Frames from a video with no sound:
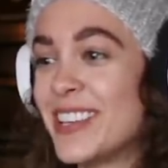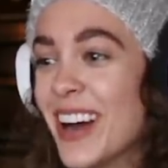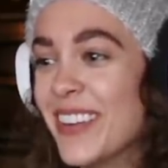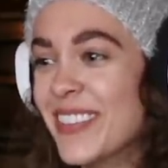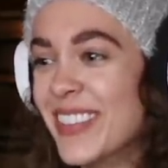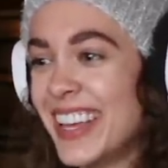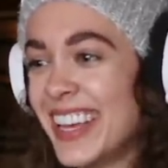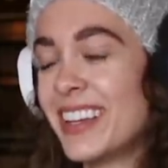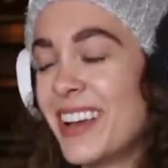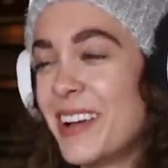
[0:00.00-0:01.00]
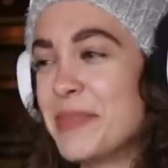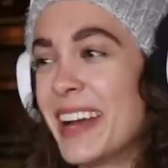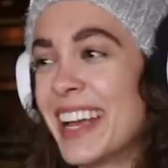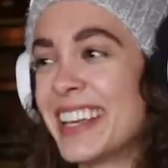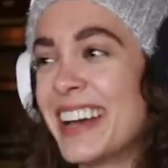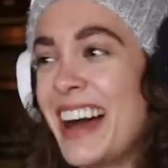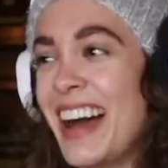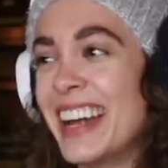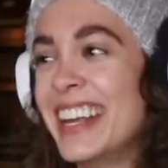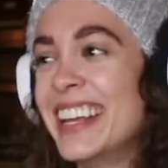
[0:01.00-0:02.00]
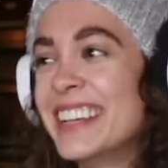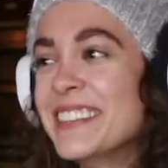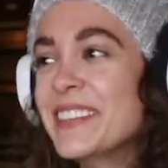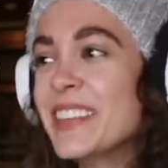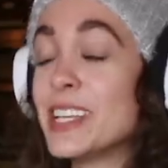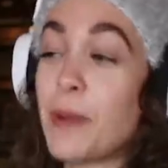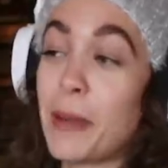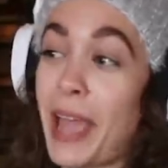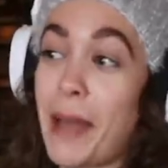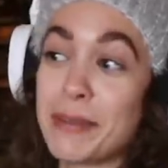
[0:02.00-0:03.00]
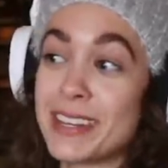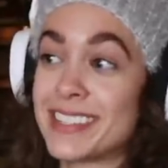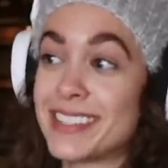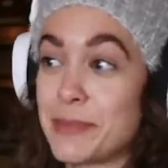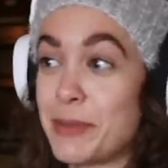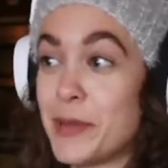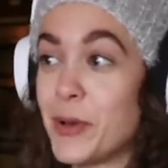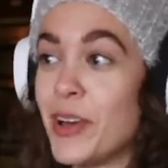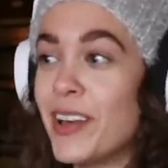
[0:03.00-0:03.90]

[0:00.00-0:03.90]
something? Oh my god. He's probably happy just to see people.